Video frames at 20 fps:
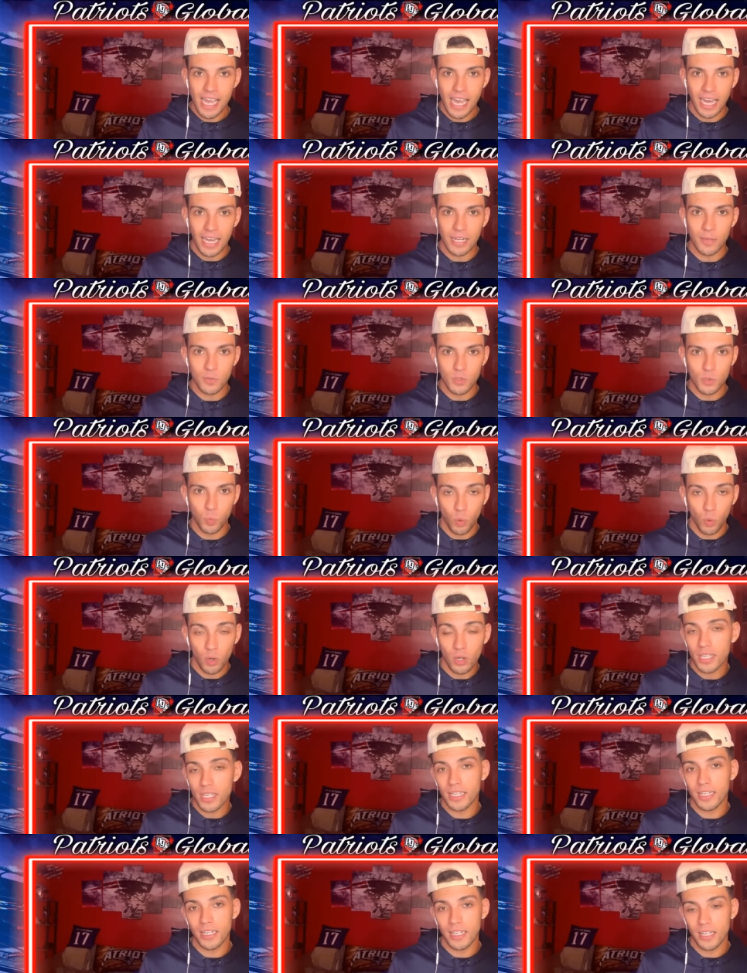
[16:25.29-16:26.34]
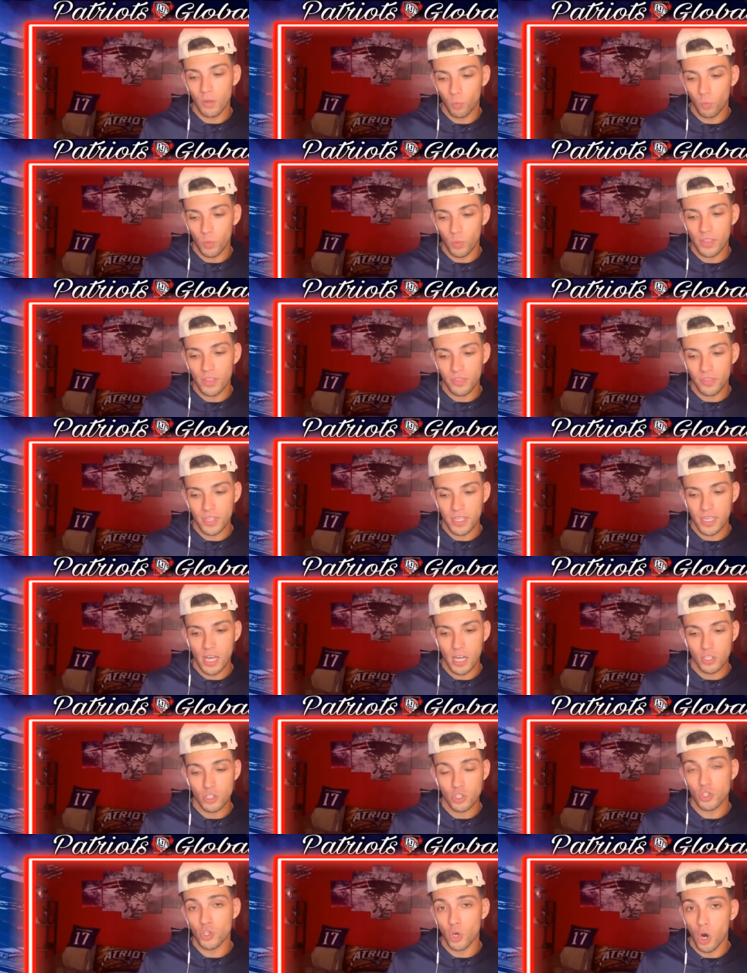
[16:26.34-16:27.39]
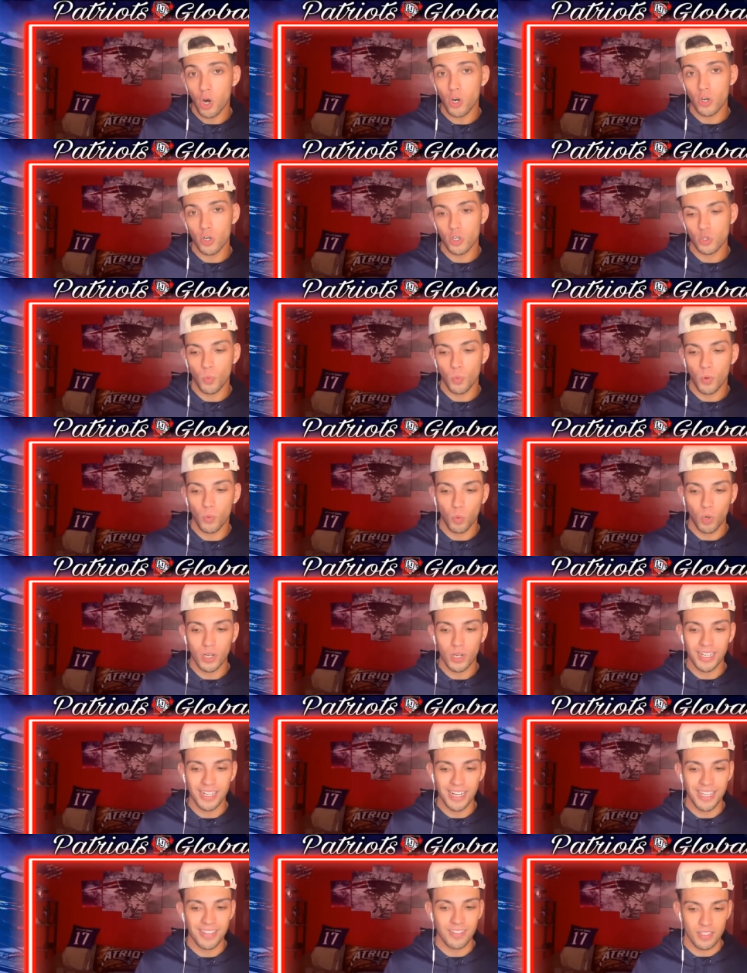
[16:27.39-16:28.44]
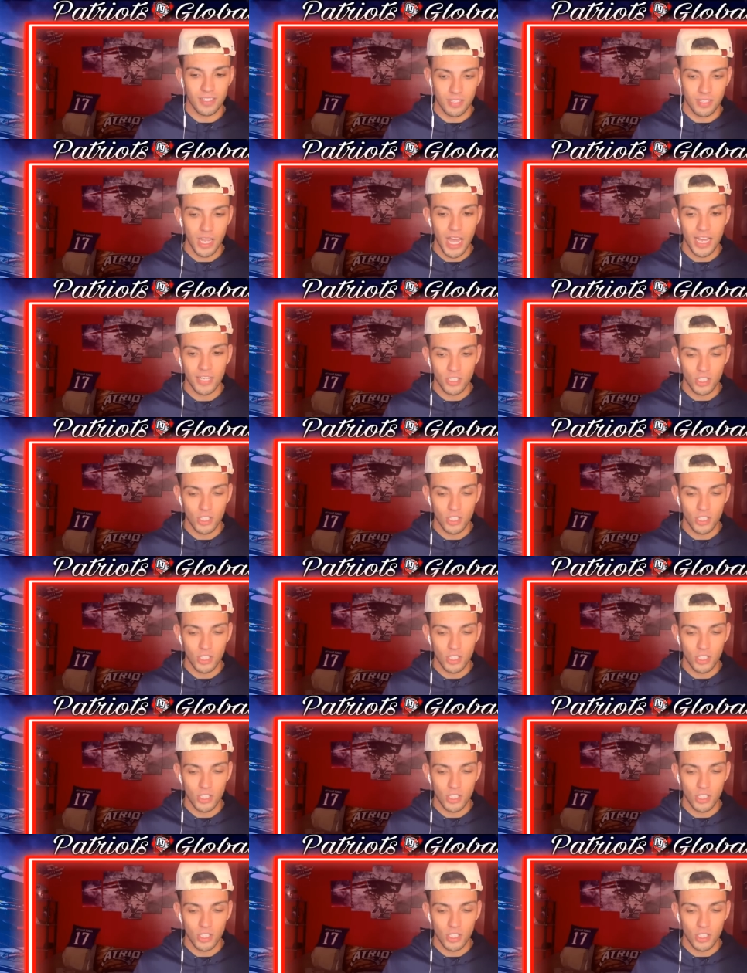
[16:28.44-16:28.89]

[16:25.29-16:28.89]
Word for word: and he was working with the uh, starters when working in the slot.